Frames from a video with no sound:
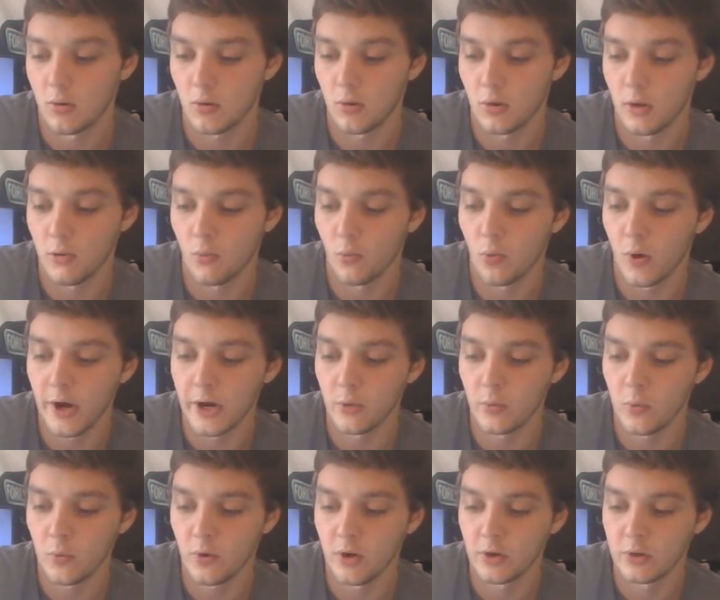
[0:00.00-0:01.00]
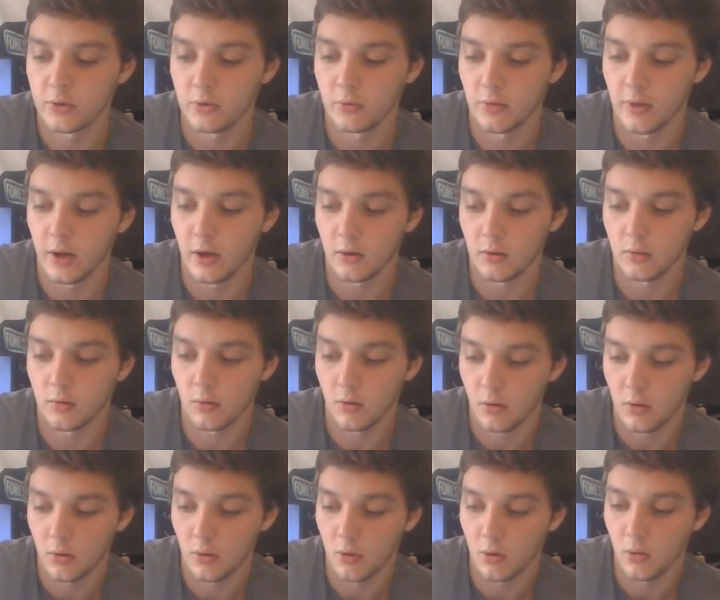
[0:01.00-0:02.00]
And why do we want to do that?
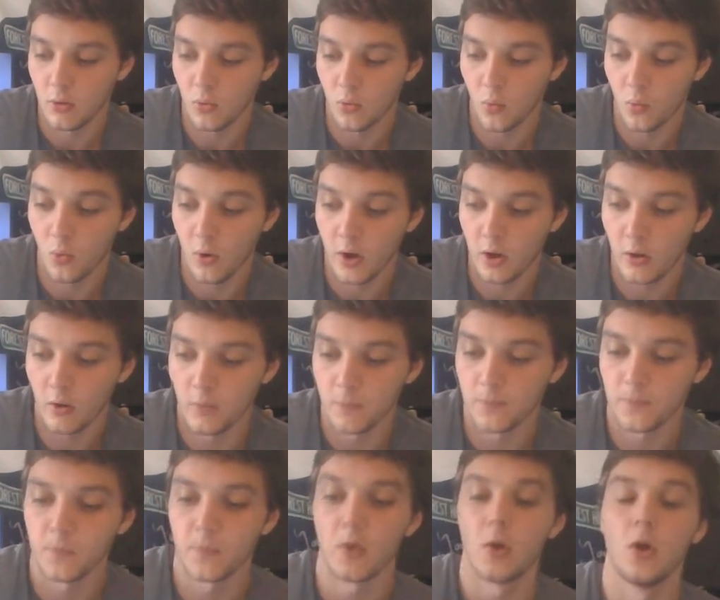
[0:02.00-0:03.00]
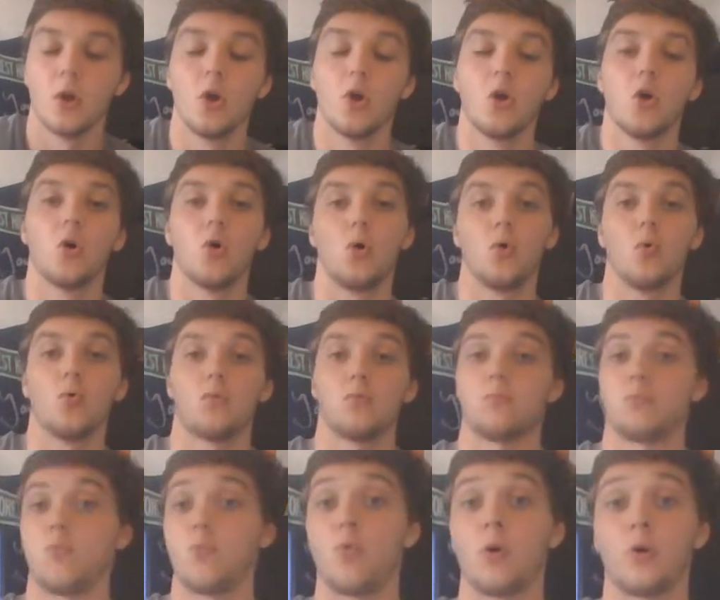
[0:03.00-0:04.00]
Well,
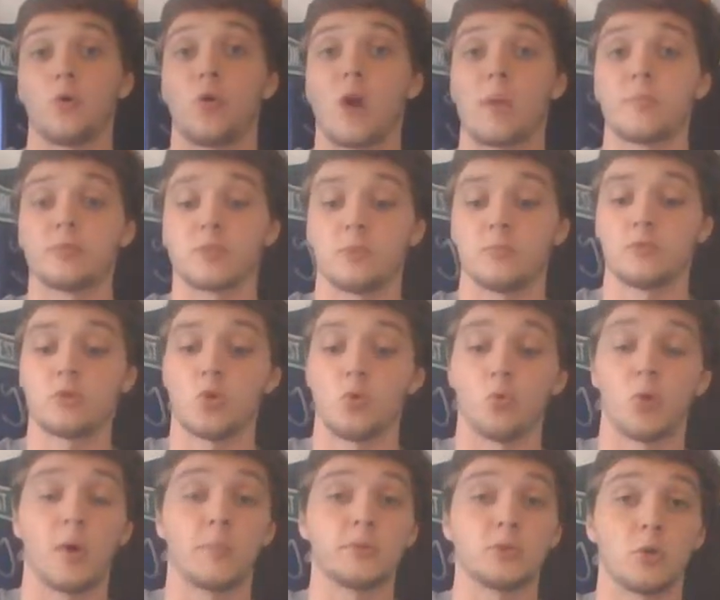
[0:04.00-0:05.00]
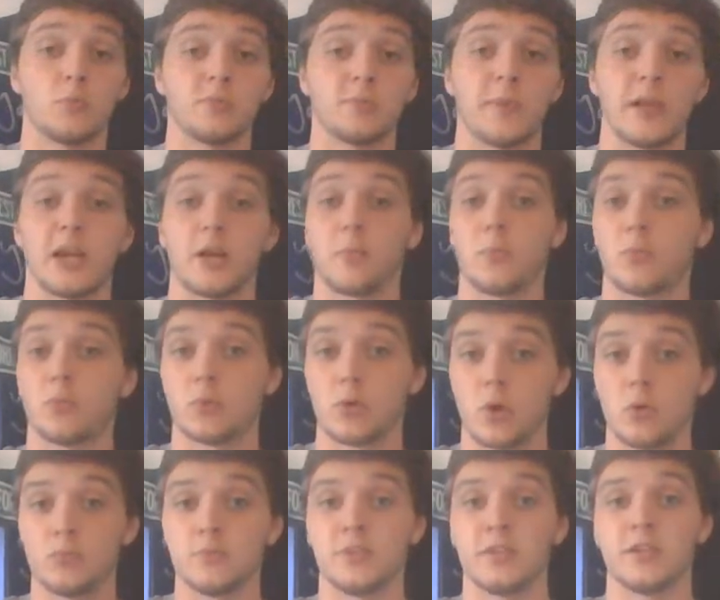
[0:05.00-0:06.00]
what do ribosomes do? Ribosomes make
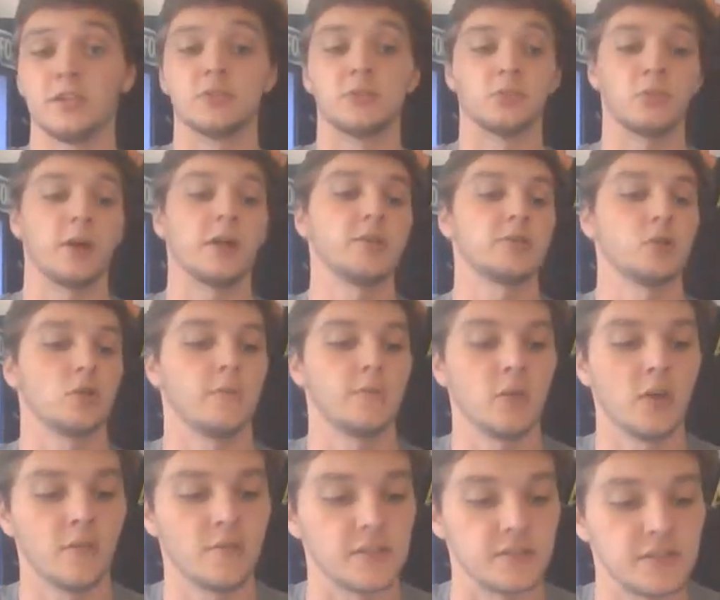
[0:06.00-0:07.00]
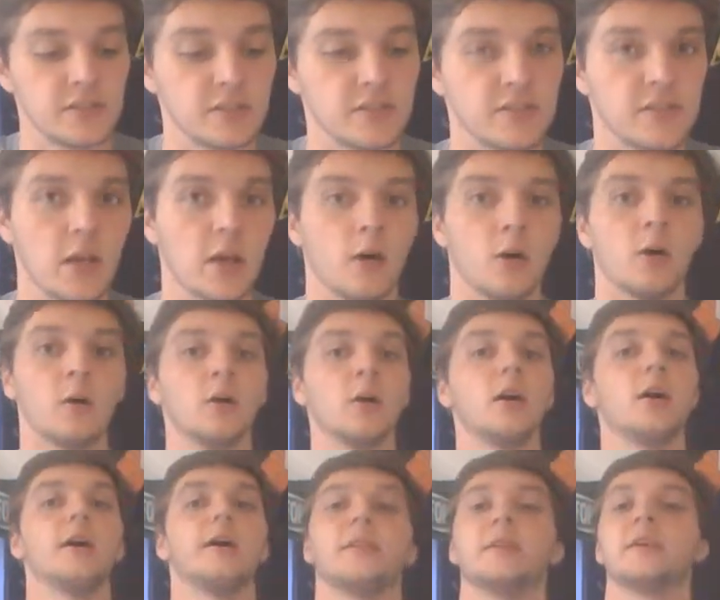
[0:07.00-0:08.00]
proteins, right? So if you have a cell
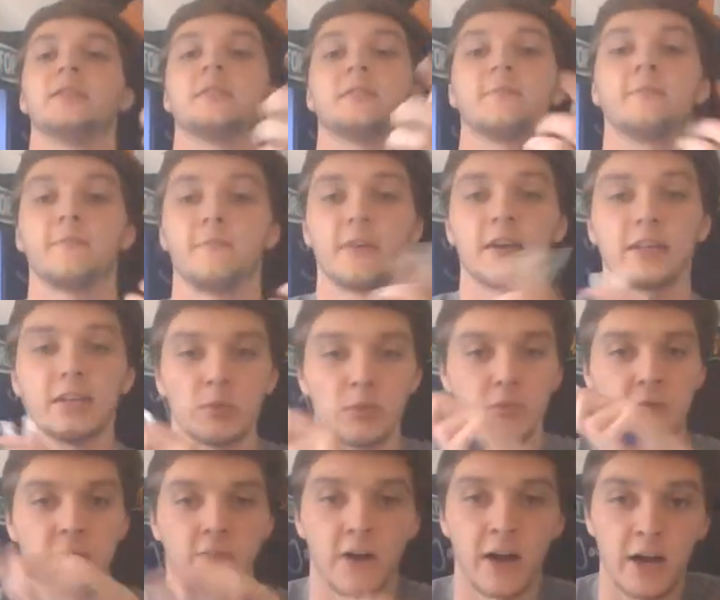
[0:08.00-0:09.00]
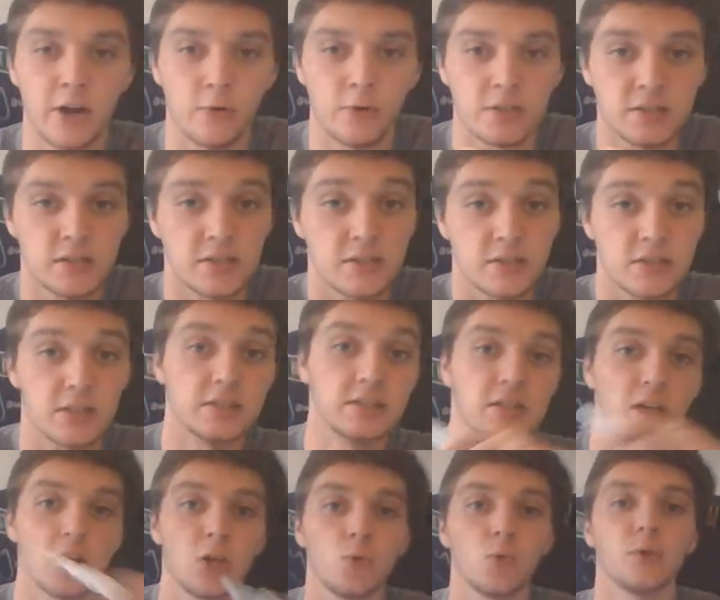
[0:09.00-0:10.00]
that is infected with a virus and it's
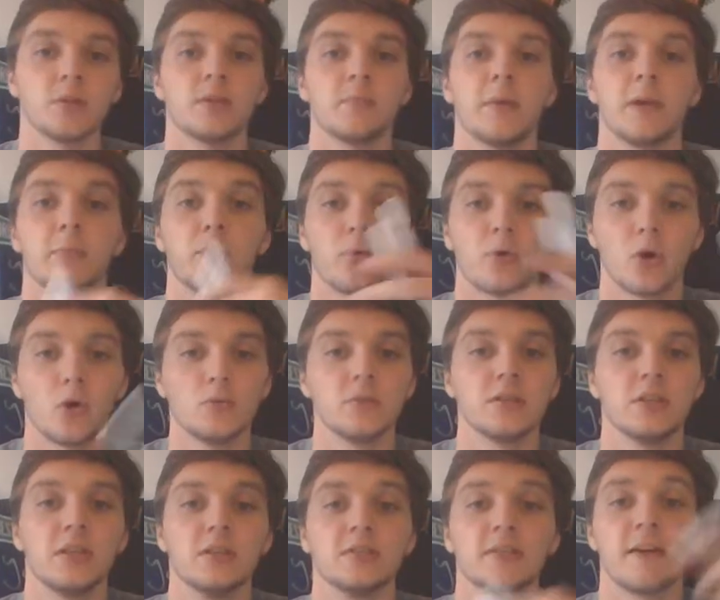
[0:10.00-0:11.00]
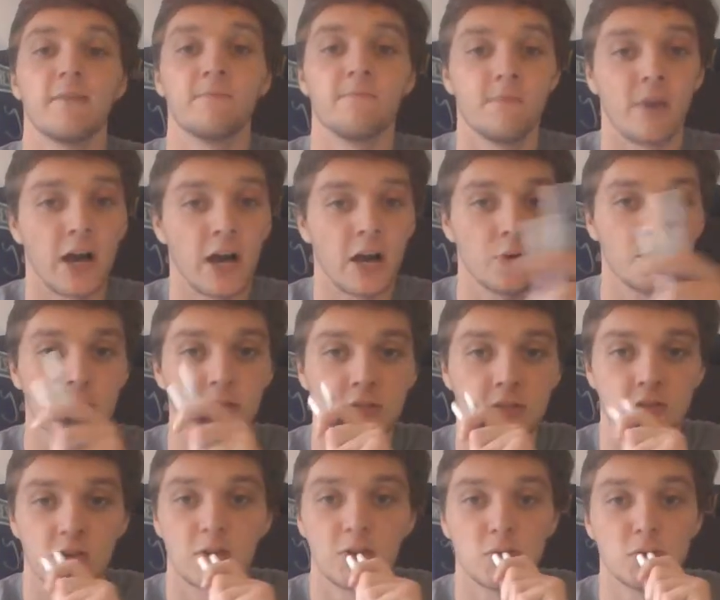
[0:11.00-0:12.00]
continuing to make proteins, that virus is
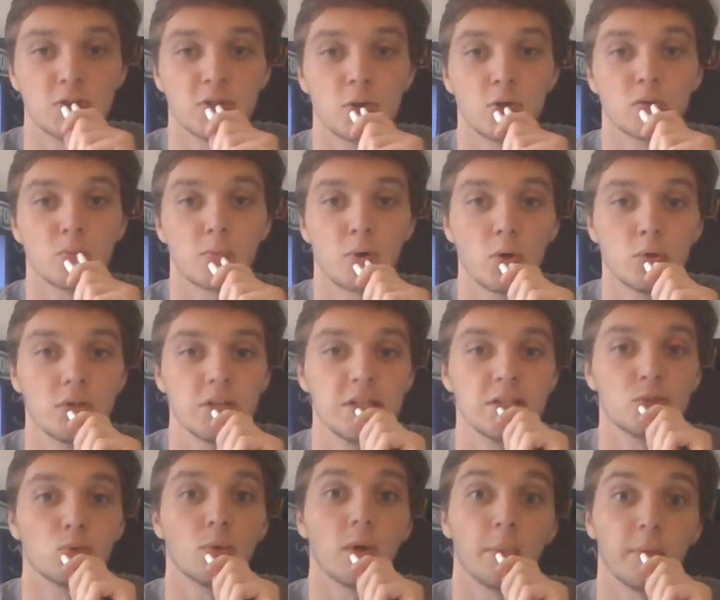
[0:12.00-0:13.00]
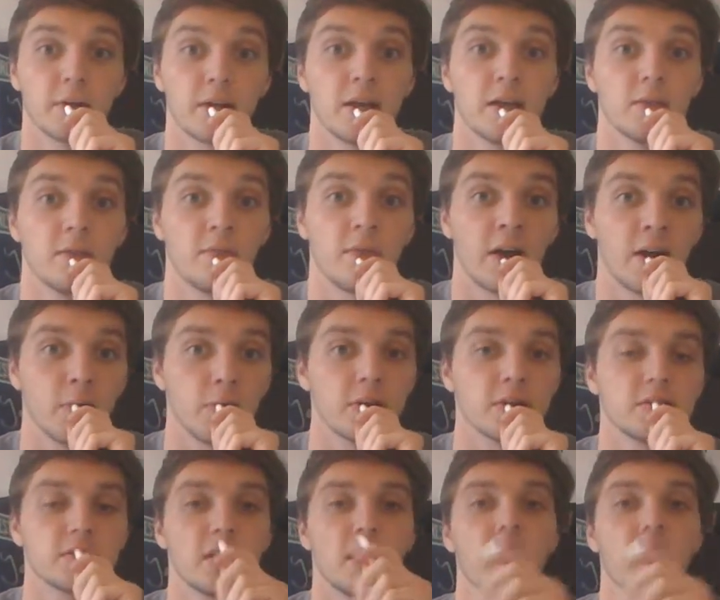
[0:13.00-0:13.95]
going to use those proteins to replicate the virus.